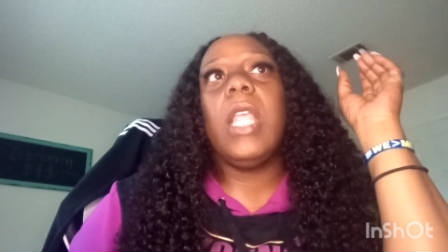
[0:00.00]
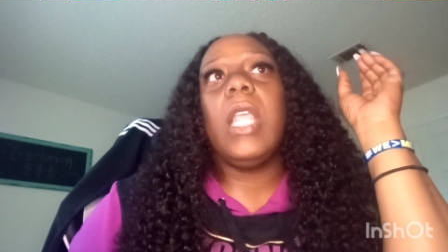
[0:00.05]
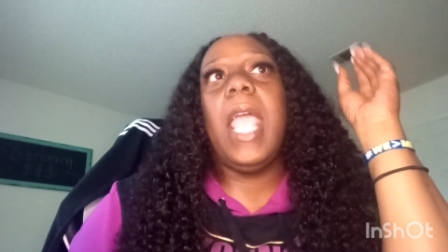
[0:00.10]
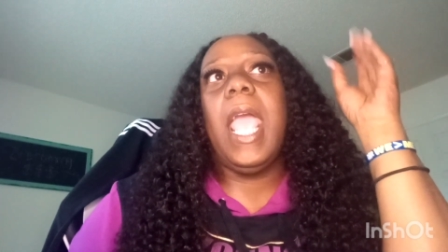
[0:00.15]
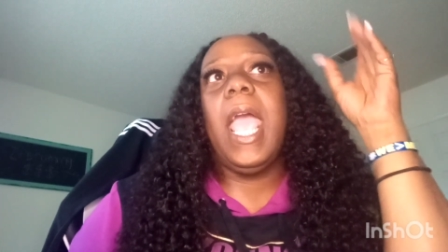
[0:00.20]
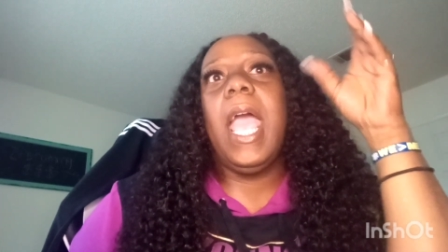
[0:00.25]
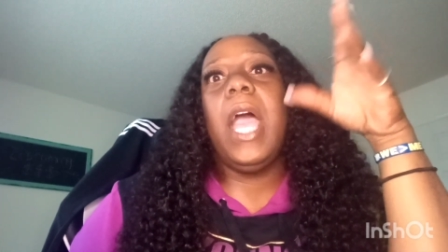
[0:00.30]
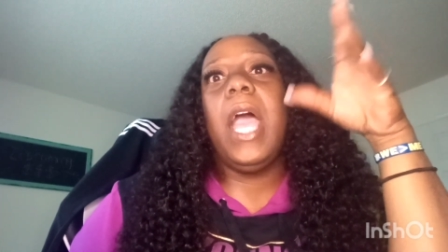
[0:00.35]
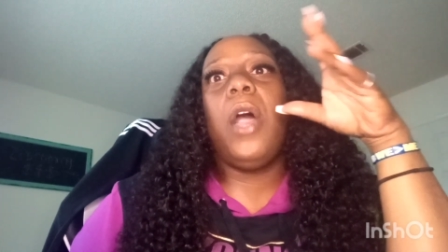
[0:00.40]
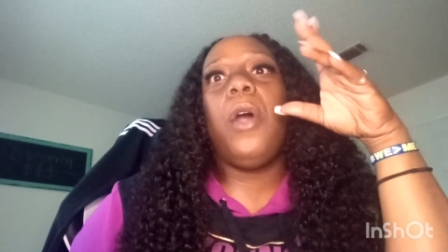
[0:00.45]

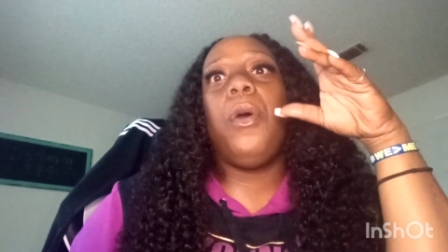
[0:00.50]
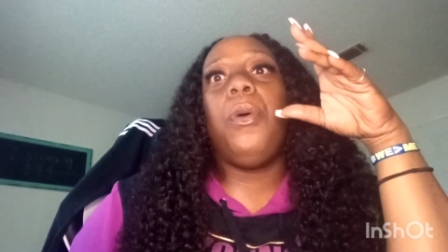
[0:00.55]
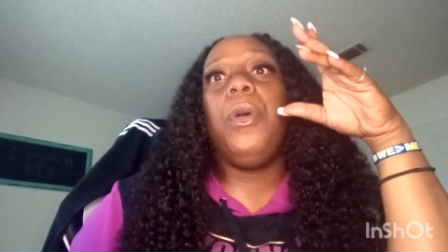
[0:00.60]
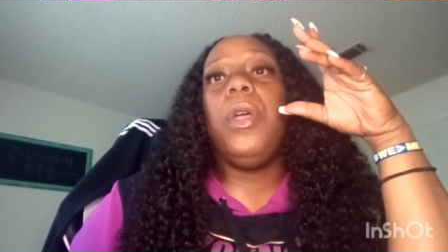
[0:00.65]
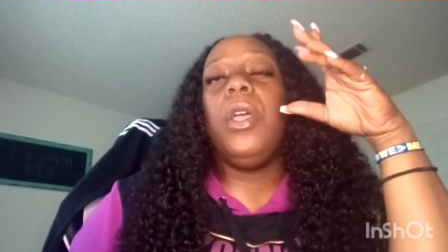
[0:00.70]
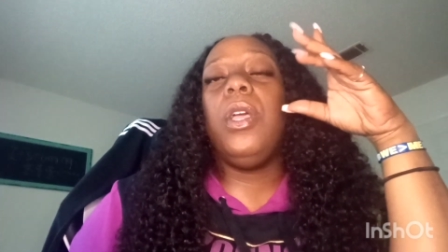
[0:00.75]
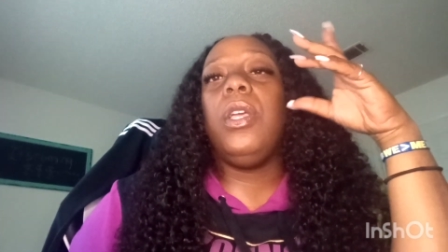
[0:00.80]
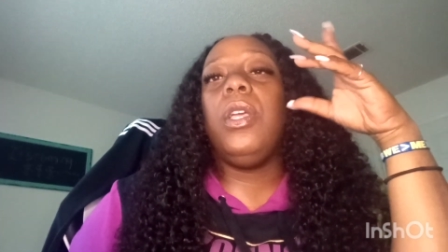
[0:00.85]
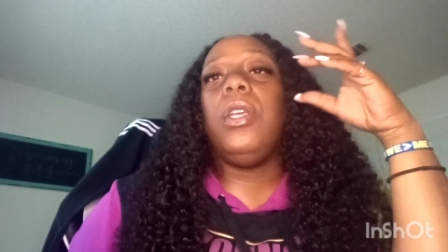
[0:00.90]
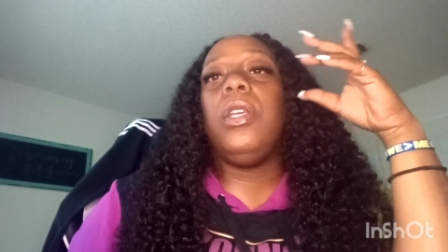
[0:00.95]
how
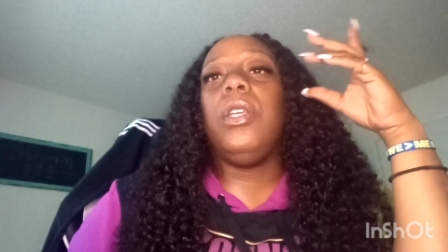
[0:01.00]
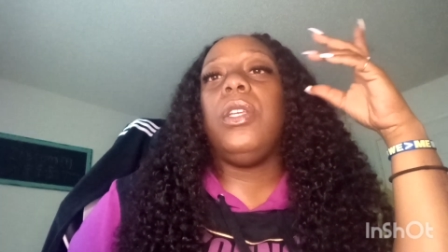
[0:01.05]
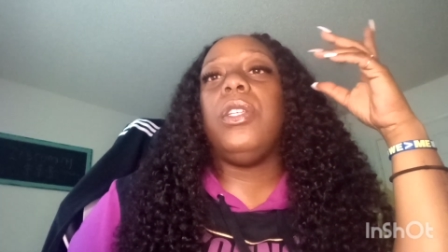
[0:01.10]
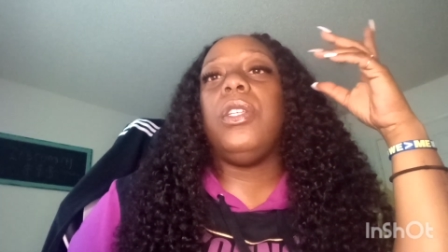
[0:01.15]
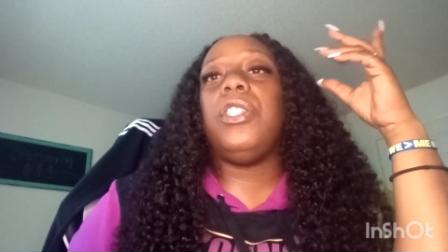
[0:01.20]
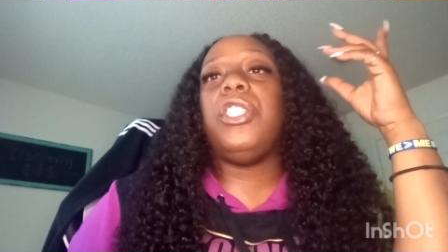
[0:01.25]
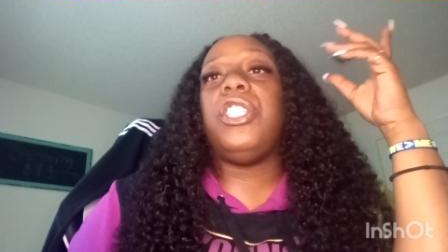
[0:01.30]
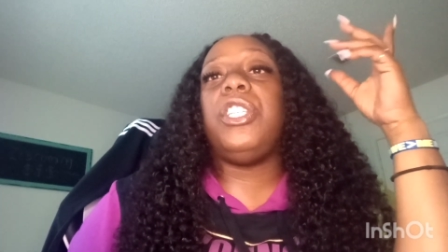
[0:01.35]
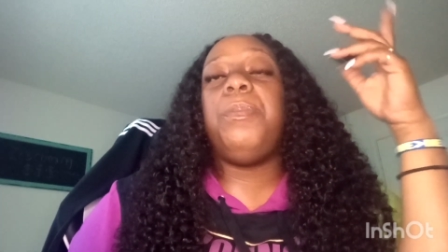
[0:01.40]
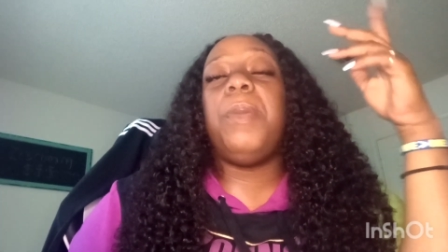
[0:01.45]

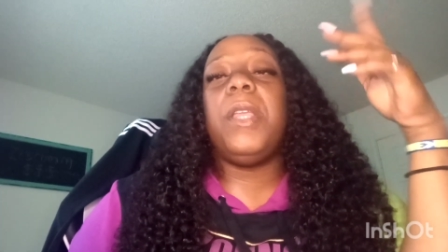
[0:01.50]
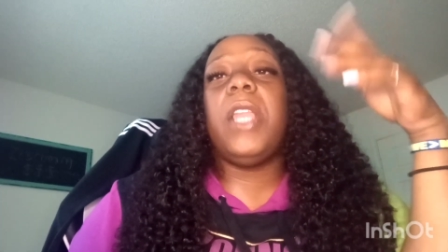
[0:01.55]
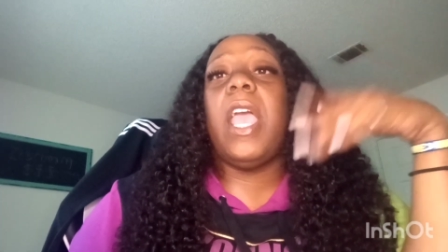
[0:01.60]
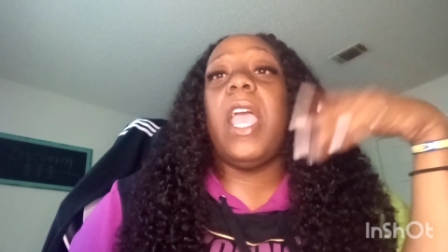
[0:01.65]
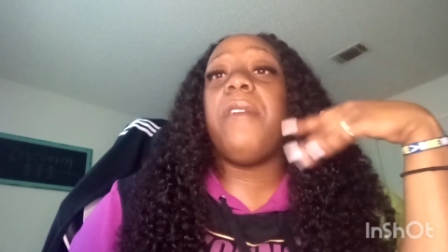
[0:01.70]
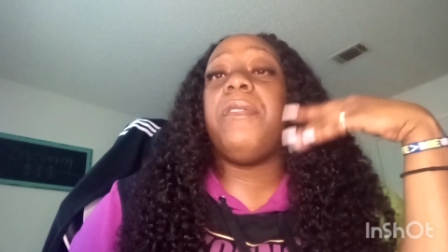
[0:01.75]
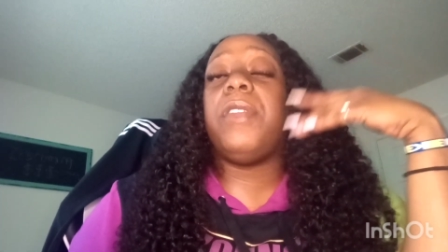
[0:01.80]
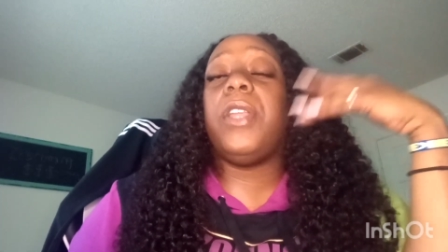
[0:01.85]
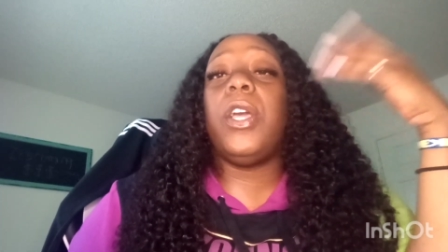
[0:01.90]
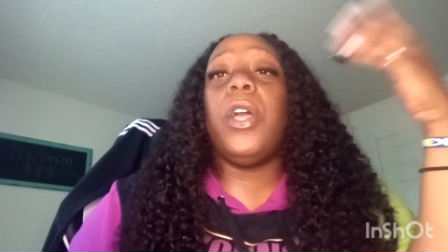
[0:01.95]
she been
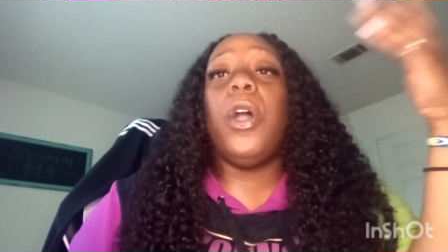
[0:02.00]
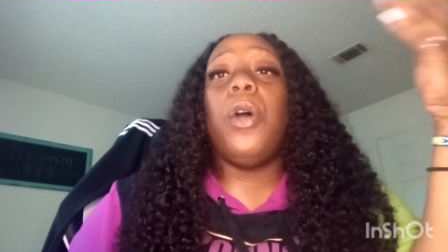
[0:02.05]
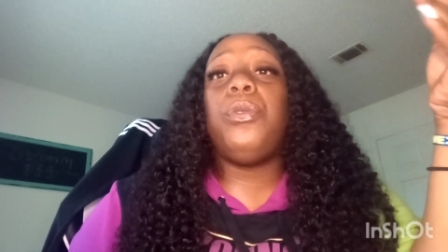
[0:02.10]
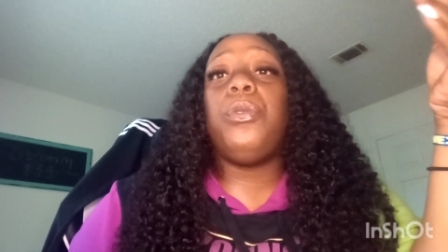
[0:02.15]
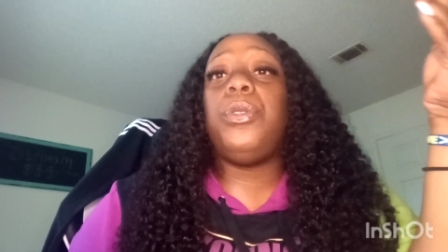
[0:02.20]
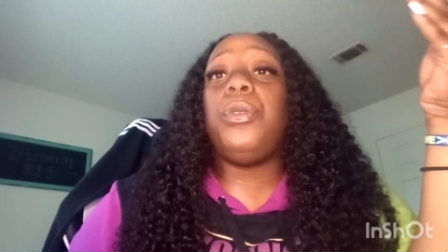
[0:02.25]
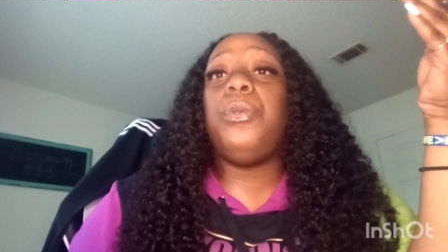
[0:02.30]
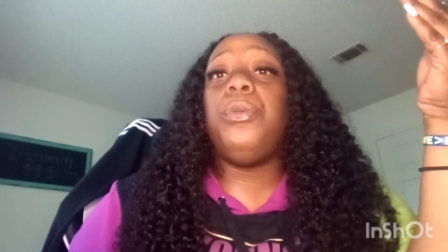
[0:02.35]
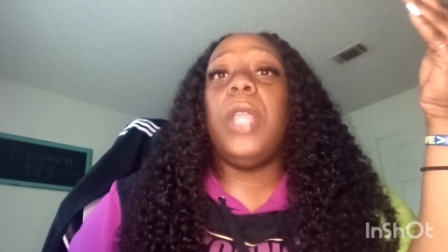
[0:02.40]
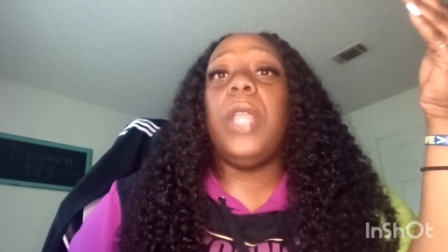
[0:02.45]
having to go
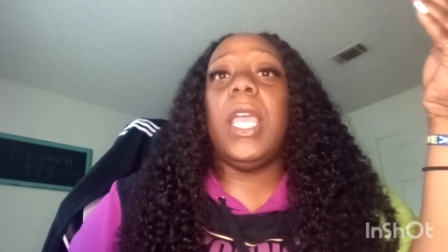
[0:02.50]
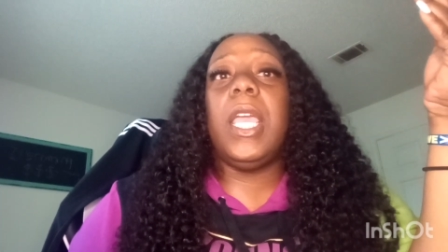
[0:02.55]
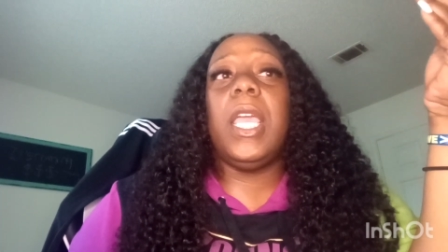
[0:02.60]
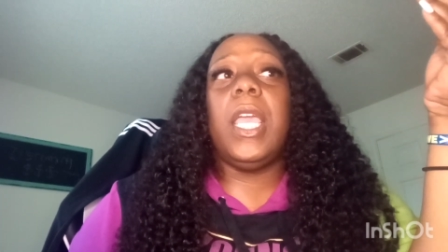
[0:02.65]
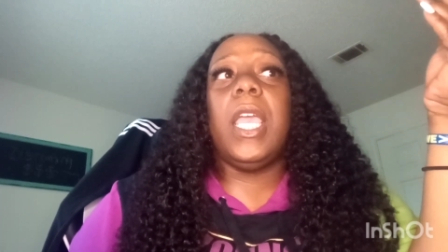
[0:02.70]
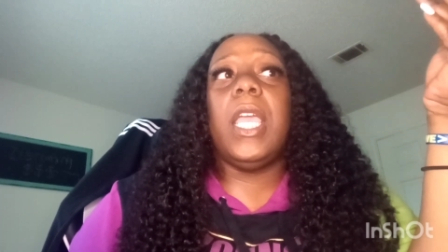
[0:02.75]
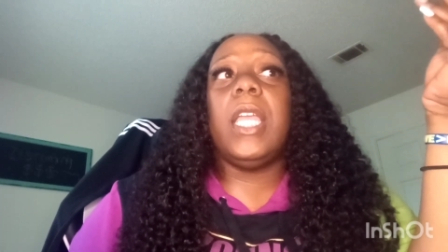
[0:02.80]
through that,